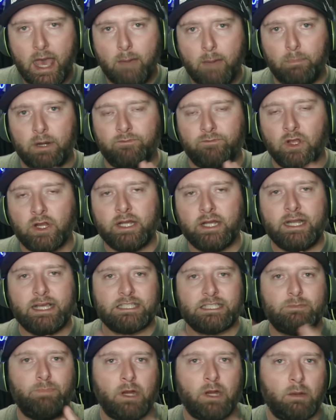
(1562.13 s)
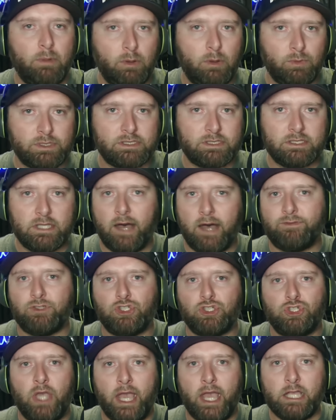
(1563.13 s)
But if they're going to experiment with stuff,
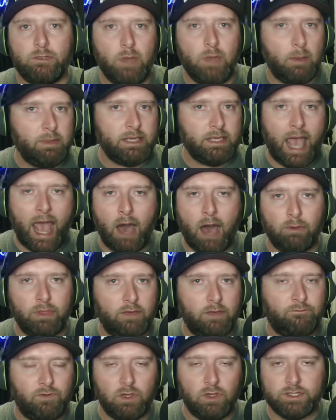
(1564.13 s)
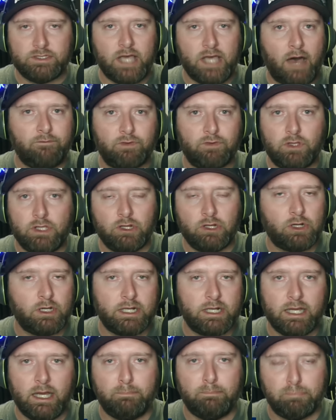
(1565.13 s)
change maybe how they philosophically are
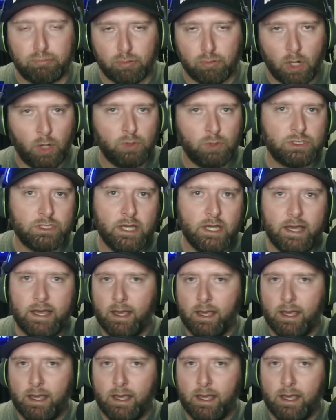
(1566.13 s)
going to approach